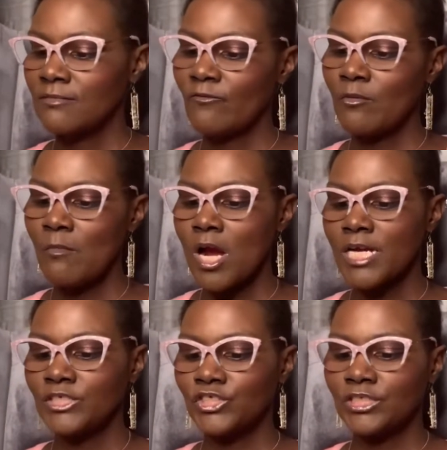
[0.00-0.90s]
for
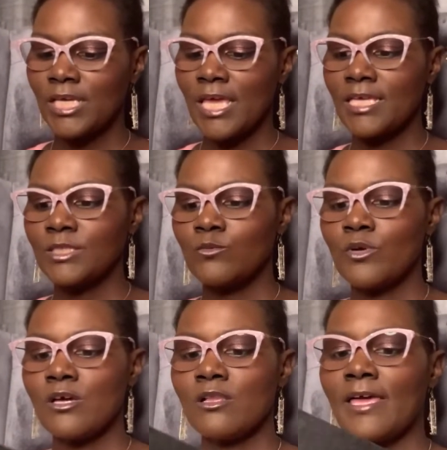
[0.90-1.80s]
March as
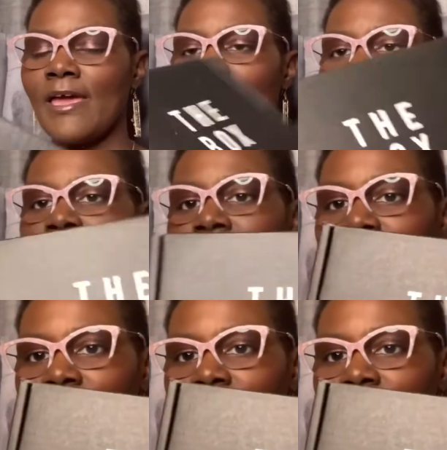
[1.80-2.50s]
well as the